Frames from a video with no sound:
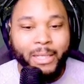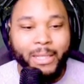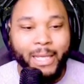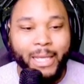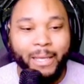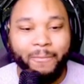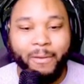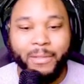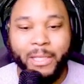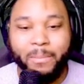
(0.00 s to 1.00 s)
the
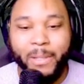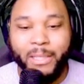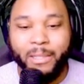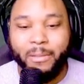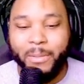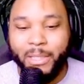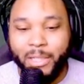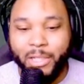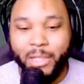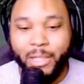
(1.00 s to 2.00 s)
15th place
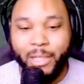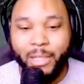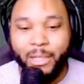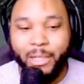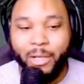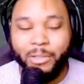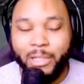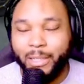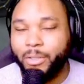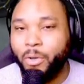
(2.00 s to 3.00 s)
position
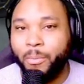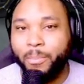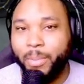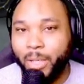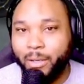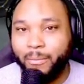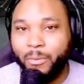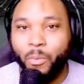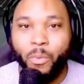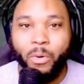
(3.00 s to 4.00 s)
just above
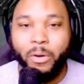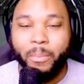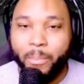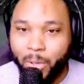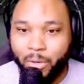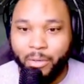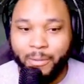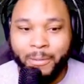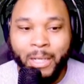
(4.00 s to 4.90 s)
Ward Burton.